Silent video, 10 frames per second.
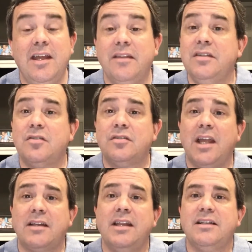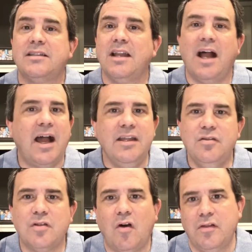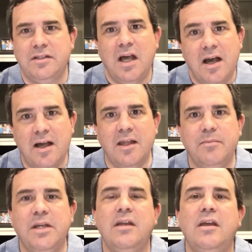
These are techniques that I use all the time,